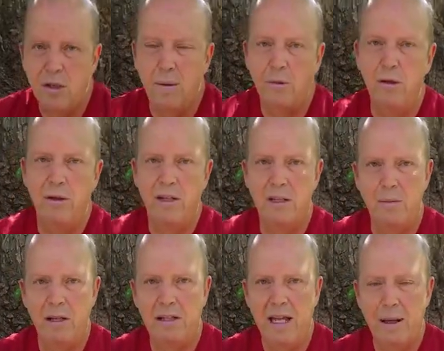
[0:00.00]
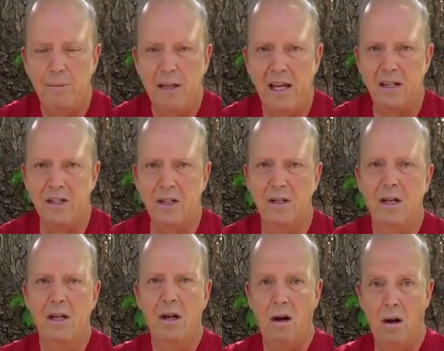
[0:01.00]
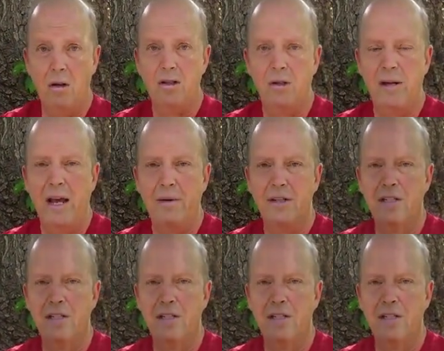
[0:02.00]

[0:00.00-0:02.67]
I'm going to explain the application also and how it's